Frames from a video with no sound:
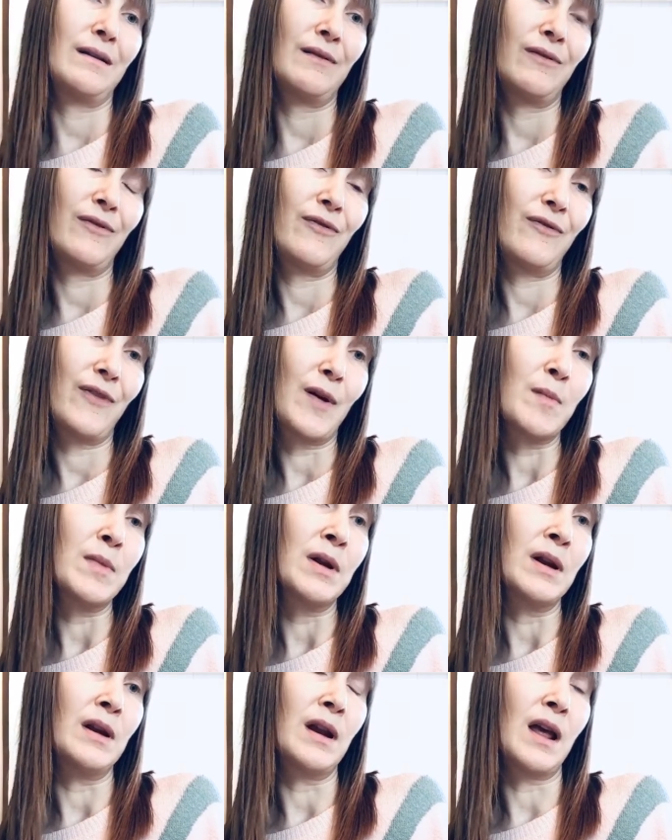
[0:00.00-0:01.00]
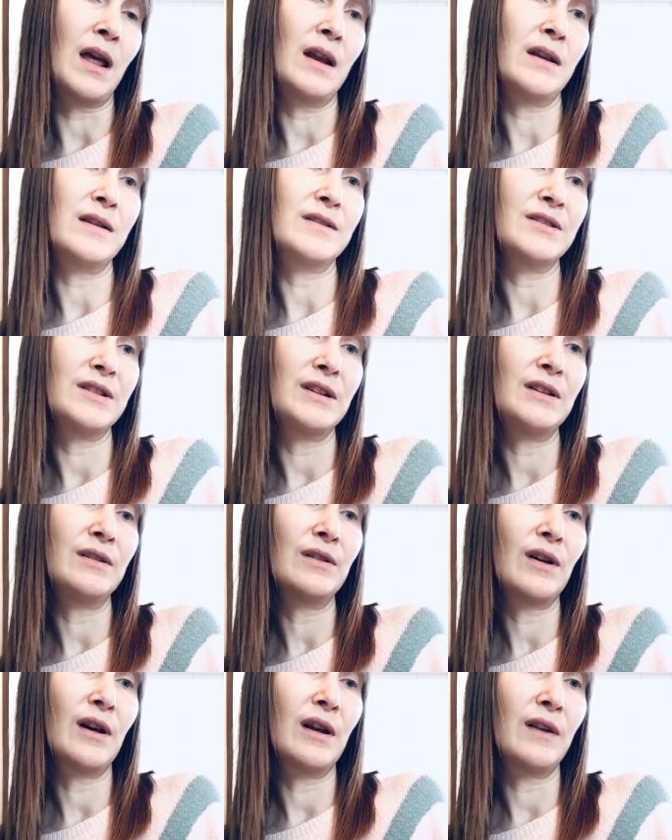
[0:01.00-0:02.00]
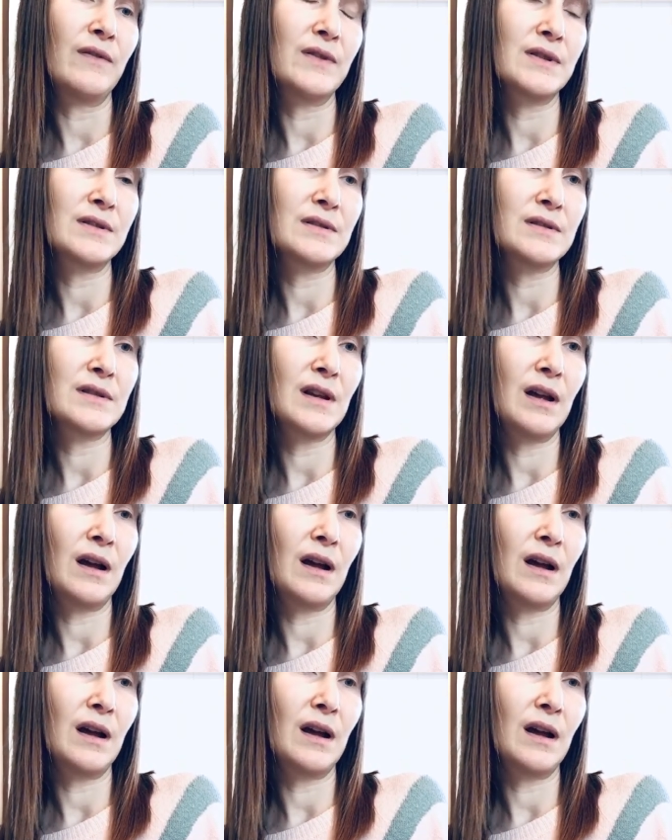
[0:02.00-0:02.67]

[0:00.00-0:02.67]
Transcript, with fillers: feminine energy and if it's